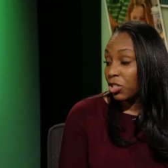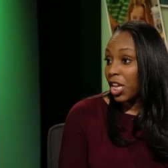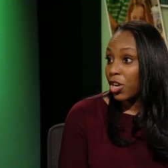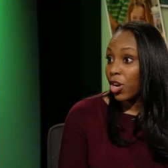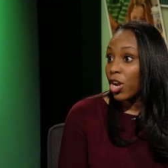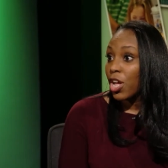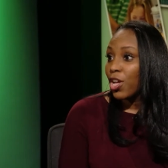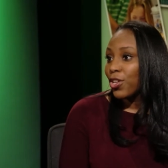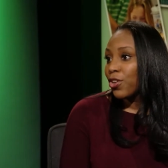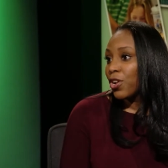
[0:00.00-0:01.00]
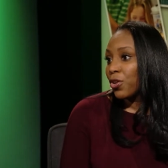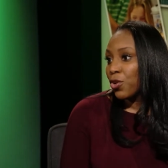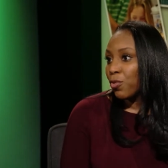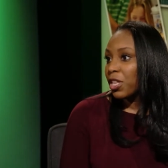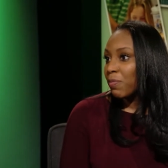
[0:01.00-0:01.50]
educator. You know,
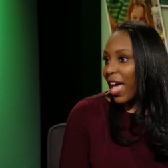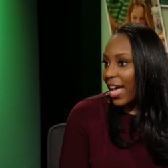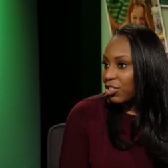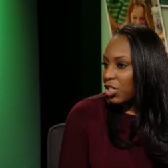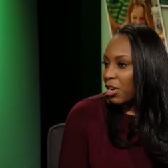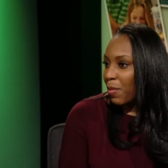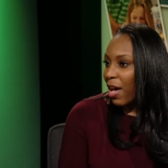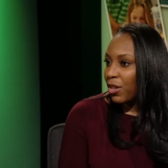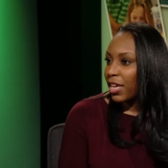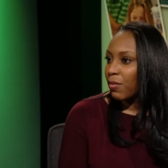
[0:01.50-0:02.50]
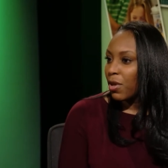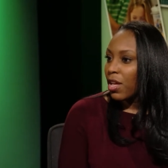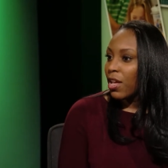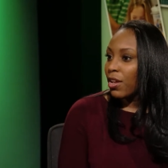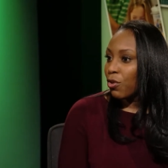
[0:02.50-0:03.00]
you're really passionate about like
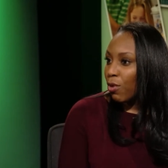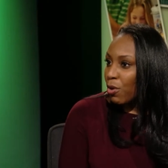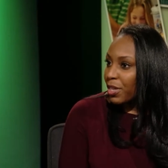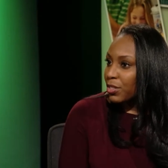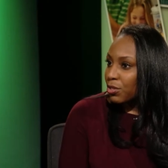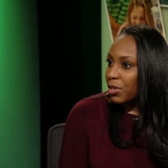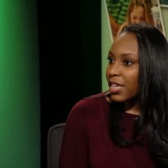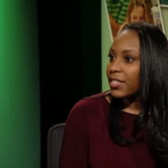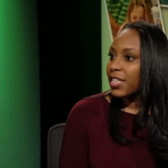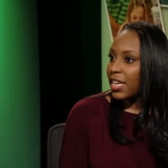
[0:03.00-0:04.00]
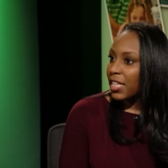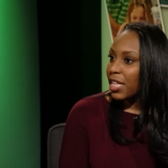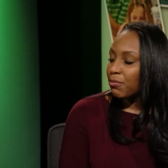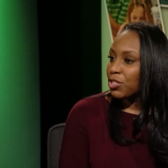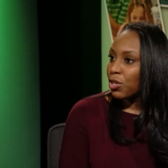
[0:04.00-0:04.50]
growing students, getting
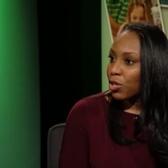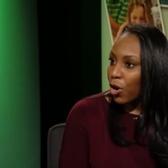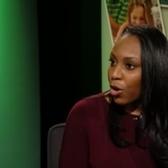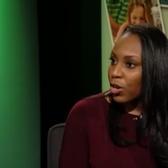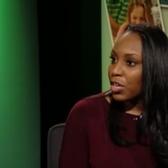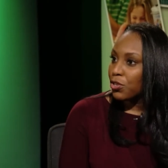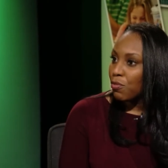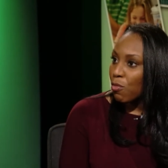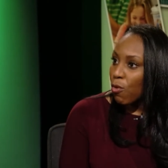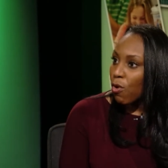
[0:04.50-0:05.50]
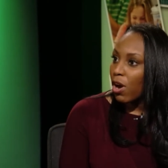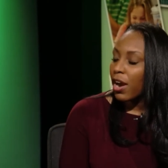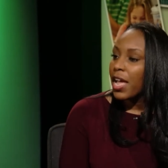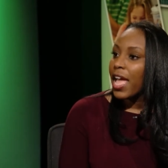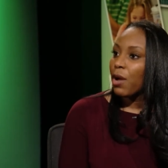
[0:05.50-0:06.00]
them to learn and do
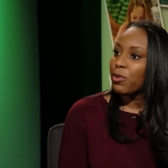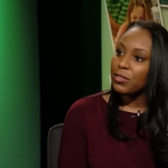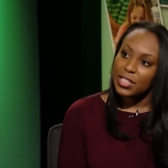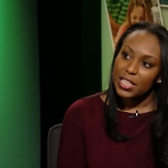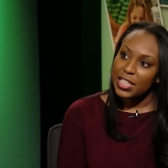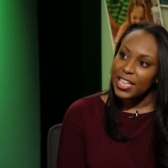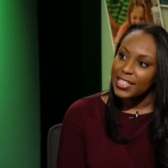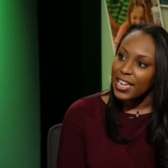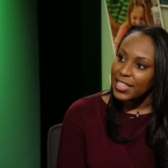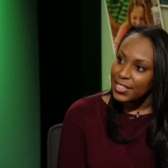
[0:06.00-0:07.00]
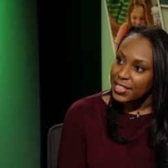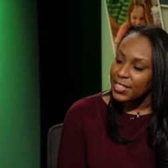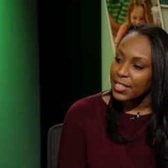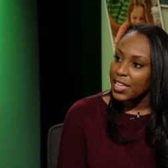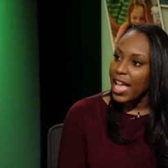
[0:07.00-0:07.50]
more. And when you see that that's not
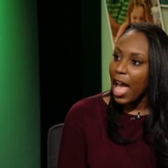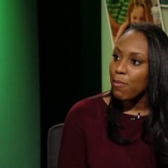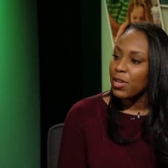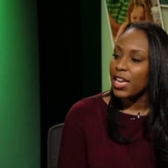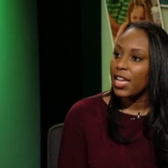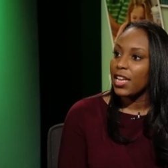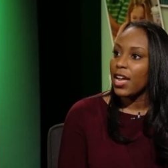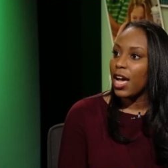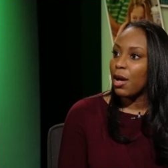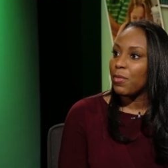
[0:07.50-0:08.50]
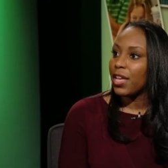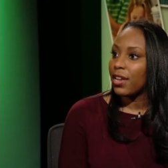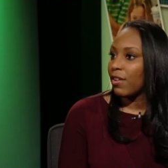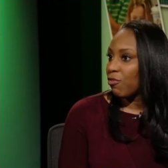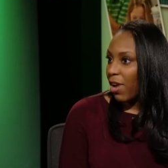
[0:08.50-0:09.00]
consistently happening um,
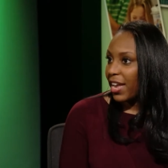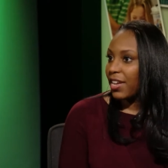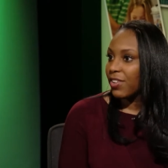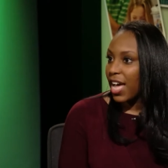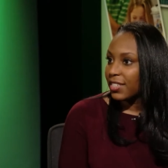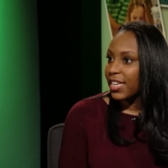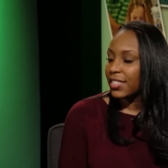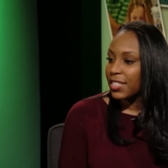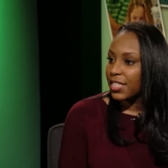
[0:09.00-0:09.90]
in a variety of contexts,